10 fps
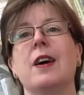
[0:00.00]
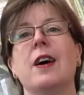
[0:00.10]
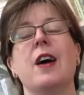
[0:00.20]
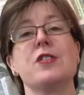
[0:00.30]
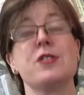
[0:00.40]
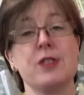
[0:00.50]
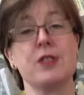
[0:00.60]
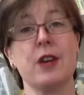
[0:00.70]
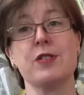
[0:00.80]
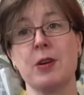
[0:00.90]

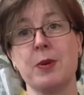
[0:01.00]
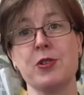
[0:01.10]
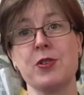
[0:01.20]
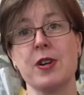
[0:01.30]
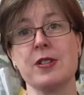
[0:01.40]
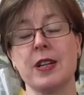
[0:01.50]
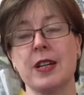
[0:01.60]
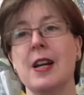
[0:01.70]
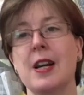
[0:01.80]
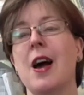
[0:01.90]
So interesting.
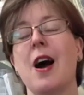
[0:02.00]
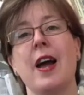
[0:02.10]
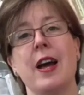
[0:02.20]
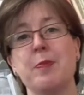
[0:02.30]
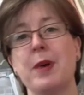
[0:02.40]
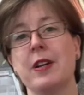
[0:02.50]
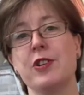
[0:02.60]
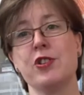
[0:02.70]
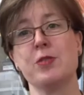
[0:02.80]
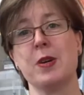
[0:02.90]
I had bowel
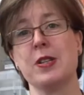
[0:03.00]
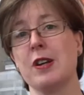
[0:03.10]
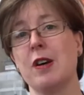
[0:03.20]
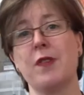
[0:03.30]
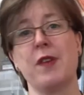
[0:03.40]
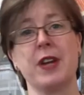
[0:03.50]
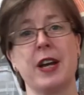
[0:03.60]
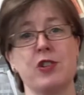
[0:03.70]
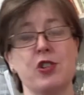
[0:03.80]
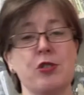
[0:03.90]
issues myself, having had
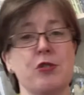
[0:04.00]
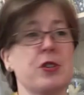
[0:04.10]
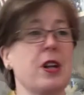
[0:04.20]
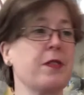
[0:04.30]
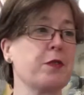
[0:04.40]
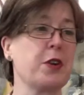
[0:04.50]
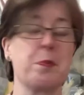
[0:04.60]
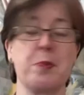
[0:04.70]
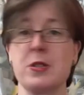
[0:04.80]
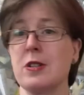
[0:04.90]
children, having run a
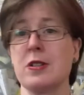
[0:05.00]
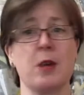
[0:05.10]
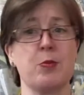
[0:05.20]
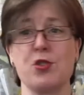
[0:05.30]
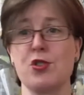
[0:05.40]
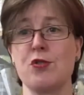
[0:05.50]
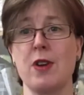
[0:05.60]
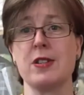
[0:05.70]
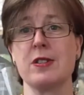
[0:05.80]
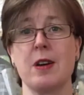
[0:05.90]
business. I was
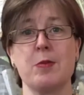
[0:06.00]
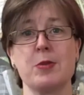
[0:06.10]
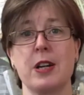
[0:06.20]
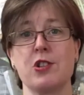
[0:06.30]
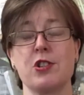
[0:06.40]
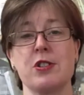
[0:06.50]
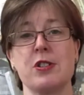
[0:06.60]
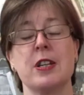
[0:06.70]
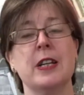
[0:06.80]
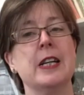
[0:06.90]
stressed, I was
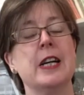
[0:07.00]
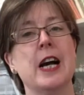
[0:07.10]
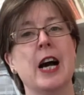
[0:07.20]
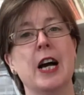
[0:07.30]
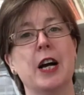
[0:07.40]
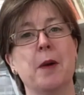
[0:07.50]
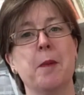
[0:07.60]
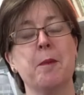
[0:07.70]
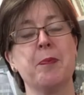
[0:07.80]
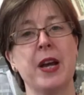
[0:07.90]
anxious,
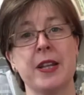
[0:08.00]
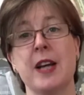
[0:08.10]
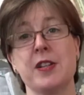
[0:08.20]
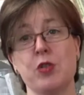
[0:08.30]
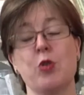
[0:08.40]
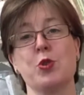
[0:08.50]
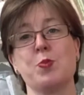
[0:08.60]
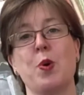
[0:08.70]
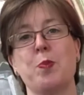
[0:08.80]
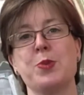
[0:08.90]
and that had caused
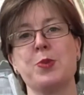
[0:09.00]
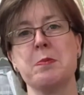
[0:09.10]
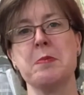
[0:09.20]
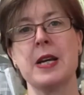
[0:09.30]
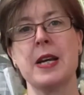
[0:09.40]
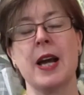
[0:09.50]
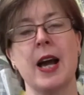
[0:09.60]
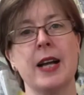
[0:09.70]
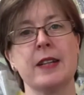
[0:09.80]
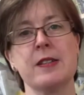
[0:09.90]
problems in me.
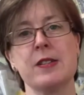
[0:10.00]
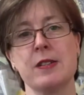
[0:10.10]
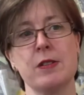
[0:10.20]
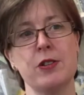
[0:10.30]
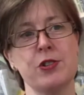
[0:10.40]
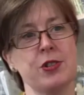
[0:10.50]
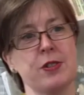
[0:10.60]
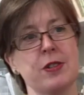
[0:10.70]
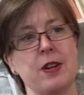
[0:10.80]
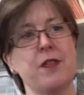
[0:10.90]
And the solution
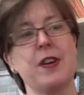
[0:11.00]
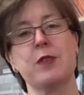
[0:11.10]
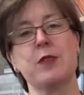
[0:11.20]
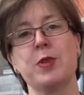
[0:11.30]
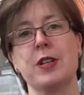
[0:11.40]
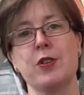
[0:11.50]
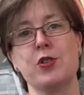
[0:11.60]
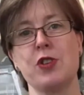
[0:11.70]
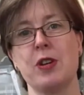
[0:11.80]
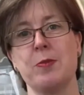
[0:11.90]
that I found within those
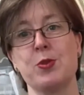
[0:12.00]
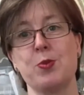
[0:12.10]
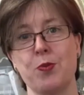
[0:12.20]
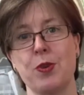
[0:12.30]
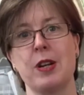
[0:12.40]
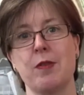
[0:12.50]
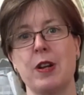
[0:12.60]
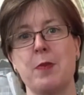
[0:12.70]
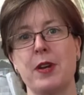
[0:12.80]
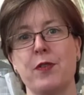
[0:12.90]
treatments were really, really
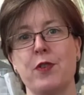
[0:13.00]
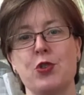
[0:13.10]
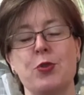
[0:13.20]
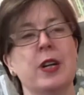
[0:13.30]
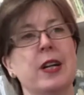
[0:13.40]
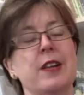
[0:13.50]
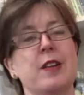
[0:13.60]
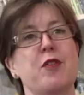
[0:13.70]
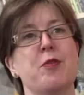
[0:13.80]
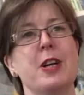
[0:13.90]
beneficial. The
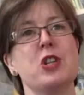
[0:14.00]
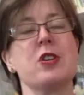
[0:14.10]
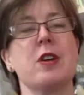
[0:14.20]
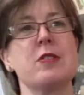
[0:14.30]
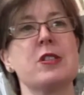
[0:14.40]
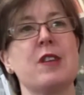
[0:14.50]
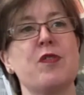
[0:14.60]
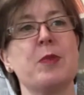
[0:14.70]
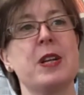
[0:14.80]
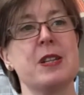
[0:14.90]
information I received
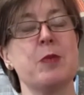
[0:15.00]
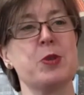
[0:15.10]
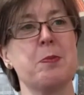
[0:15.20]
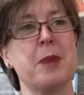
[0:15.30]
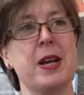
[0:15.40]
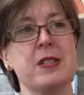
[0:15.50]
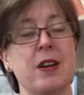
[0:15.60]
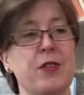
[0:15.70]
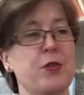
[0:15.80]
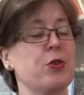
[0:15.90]
from Leslie was amazing. I
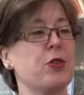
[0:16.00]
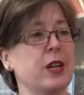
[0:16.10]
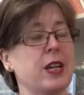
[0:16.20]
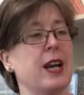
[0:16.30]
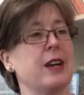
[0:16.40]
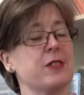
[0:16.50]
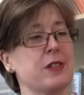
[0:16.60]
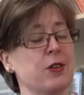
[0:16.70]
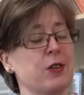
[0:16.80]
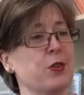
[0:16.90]
thought, crikey, how did
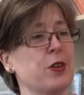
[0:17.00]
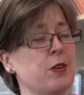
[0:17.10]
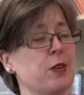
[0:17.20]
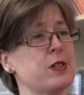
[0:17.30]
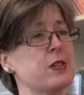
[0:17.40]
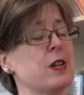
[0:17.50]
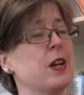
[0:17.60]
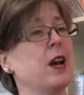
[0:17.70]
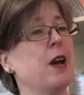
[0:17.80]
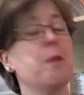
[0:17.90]
I not know this?
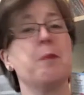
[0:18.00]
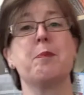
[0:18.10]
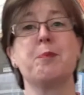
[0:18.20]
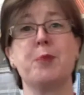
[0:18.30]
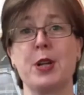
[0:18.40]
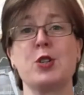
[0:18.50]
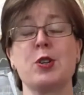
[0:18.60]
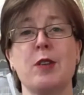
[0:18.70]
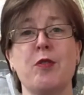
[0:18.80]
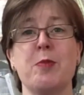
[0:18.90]
But I took
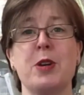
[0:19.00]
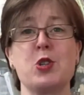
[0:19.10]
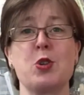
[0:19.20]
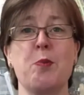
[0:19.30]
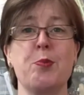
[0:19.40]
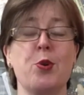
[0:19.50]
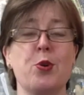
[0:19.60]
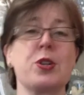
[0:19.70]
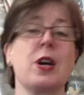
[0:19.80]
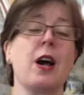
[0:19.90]
the information on
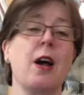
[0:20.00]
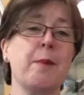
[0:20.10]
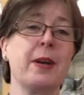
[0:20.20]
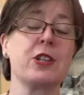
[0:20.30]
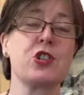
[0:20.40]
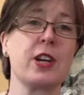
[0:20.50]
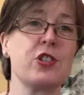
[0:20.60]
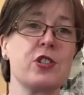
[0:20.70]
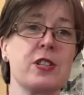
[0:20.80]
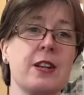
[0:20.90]
board and made the
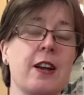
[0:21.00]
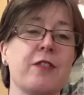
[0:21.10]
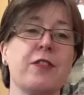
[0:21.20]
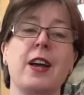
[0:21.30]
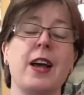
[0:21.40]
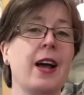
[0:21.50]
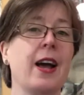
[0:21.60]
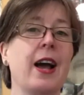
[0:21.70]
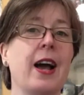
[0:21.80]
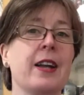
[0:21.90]
changes in life.
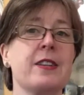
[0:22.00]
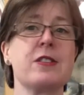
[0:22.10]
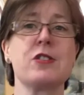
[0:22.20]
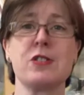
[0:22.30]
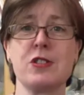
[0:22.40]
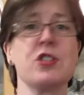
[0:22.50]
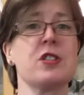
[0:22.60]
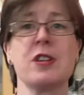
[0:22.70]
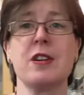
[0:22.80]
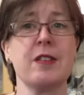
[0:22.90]
And it
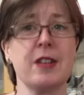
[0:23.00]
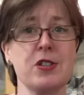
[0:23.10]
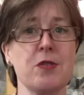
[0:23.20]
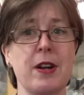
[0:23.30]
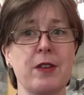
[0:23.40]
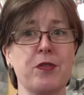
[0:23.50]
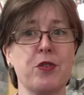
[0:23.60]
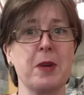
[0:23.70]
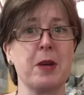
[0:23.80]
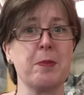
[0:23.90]
just turned things around for
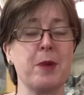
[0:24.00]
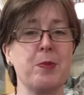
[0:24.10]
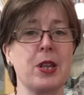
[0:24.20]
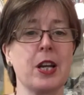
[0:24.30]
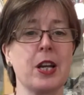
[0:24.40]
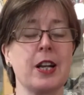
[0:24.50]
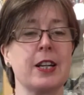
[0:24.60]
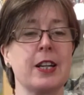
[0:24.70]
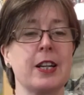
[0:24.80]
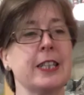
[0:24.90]
me and made me think
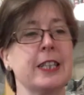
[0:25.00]
clearly.